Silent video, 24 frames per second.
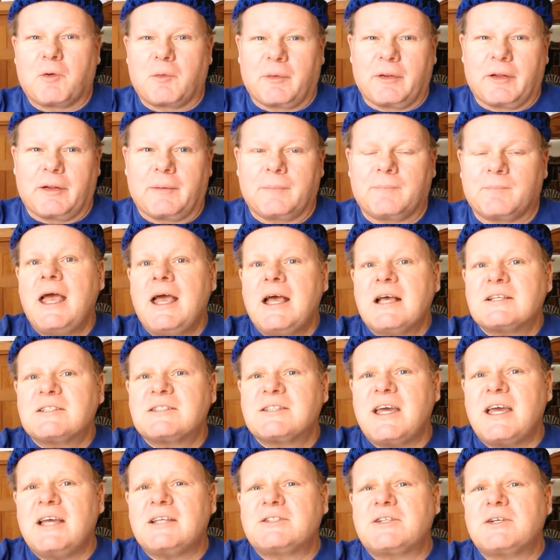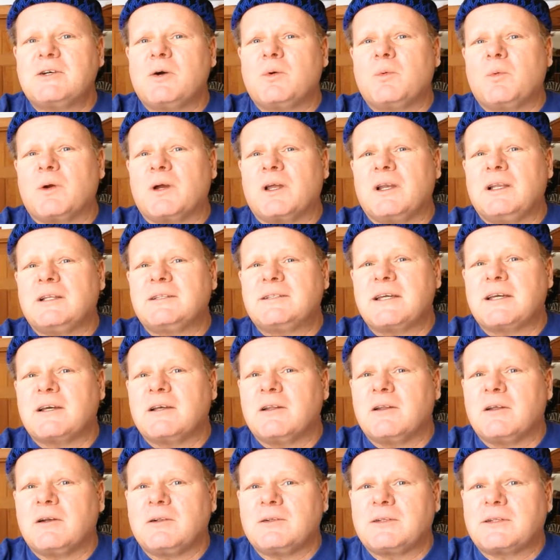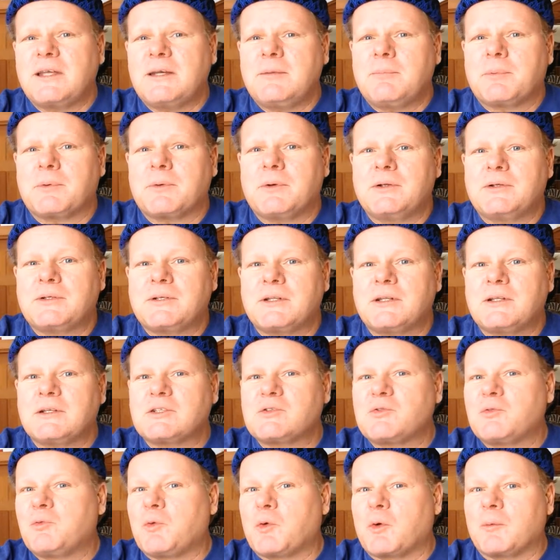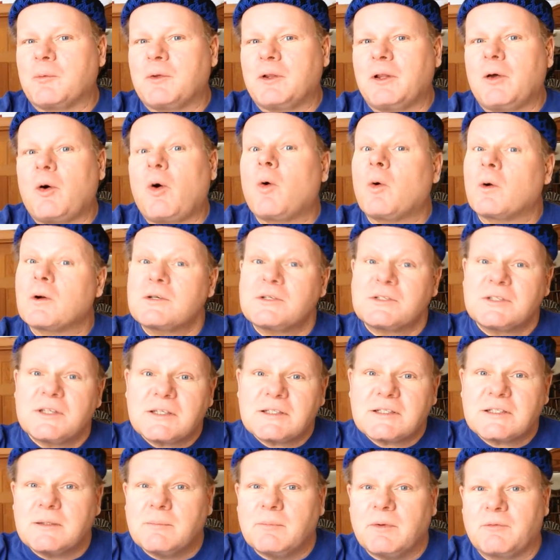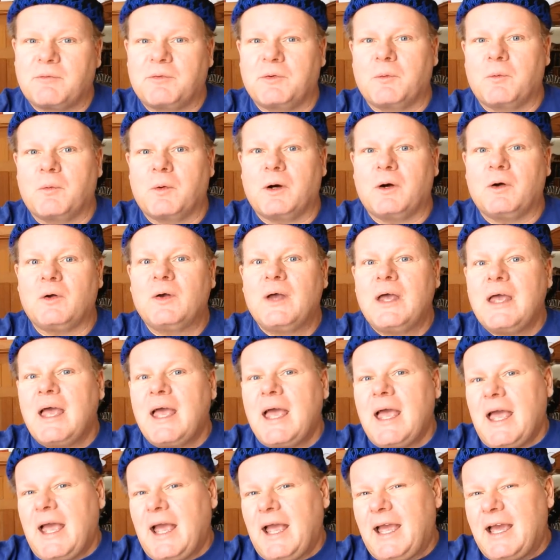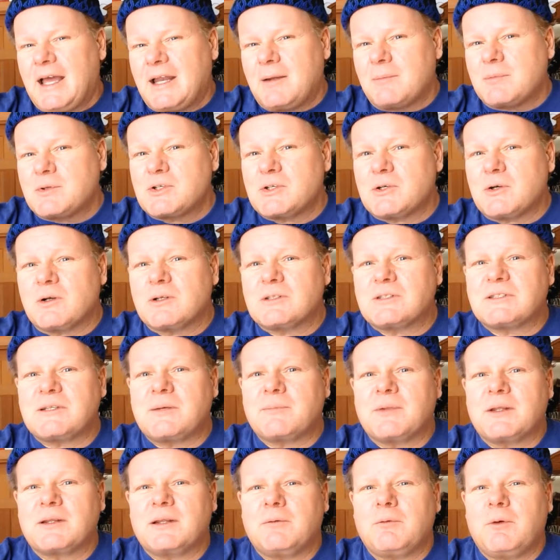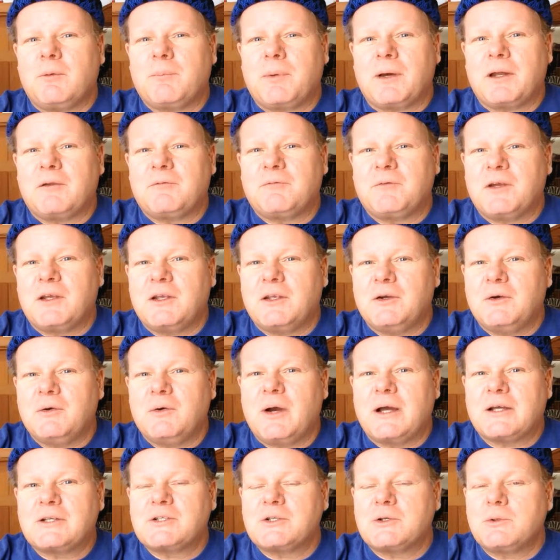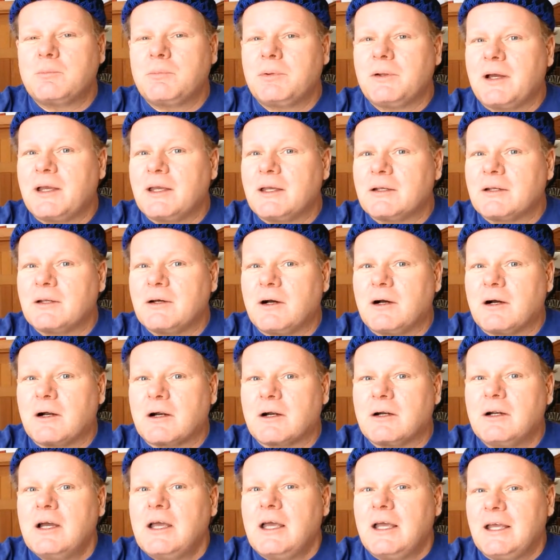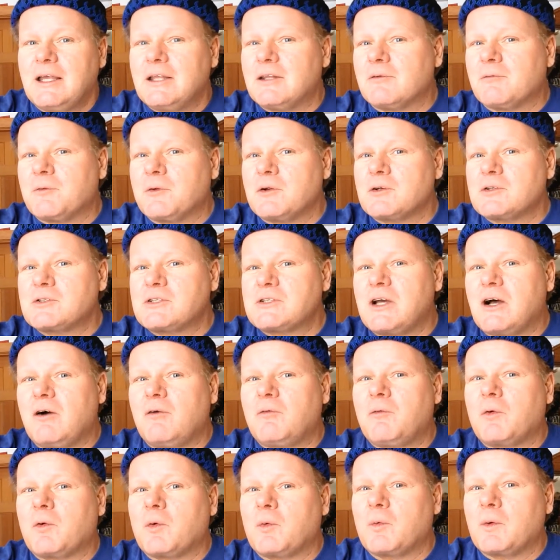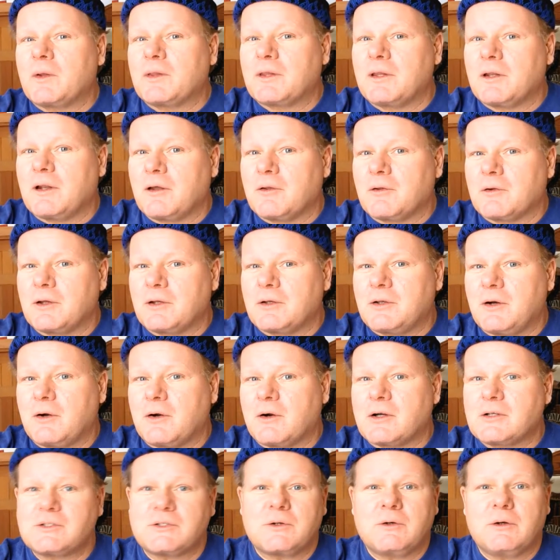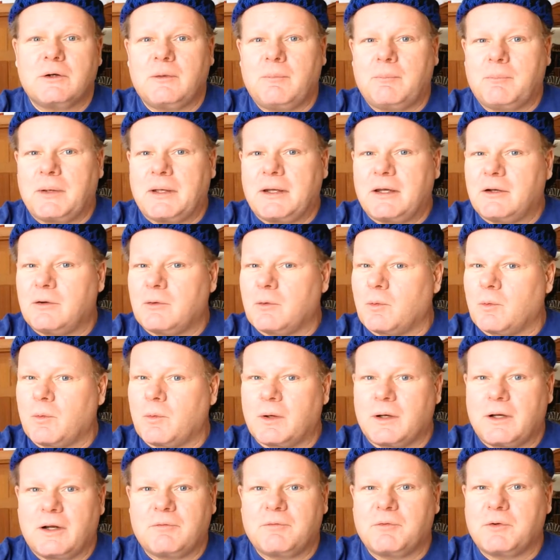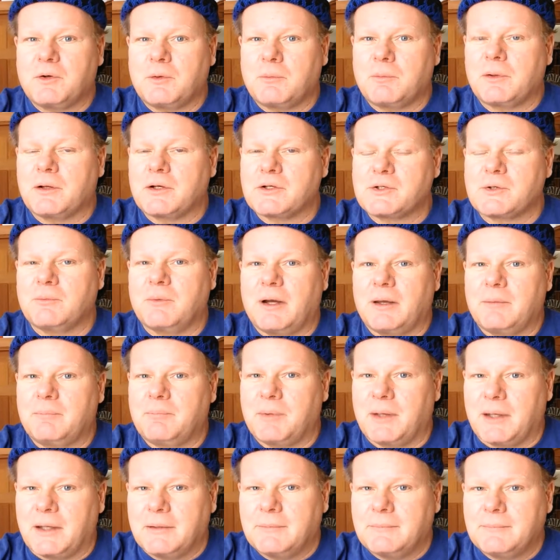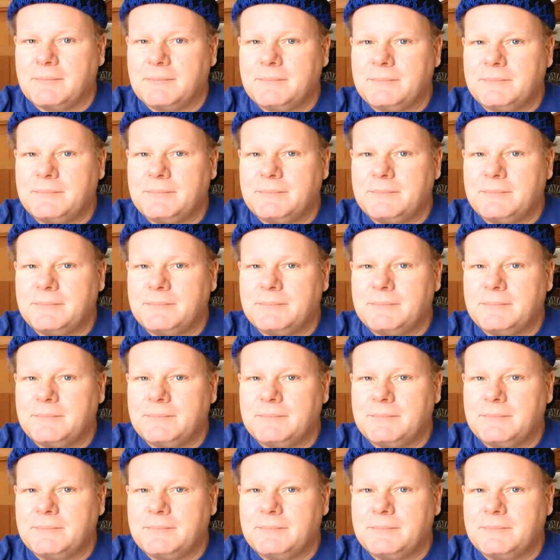formula. Stay tuned, we're going to dig a little deeper into this formula, or system if you will, and I'm sure it's something that will benefit you as you play guitar, either for yourself or with another guitarist or in a band or whatever your pleasure might be.